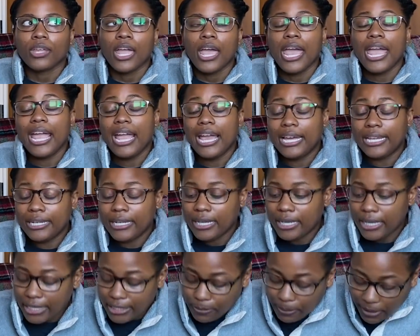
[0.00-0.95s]
And
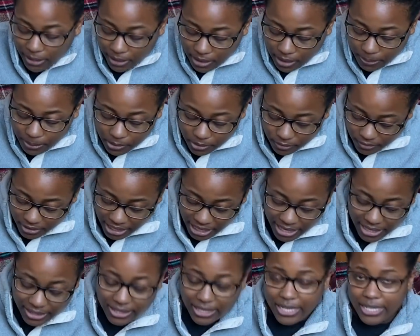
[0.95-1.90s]
it's been a couple of
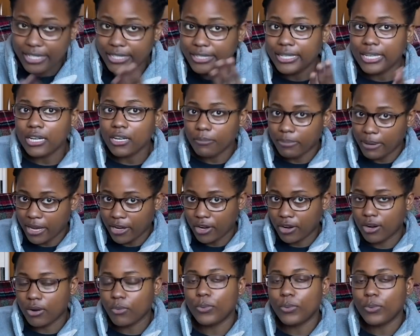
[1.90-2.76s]
days, and it is getting better.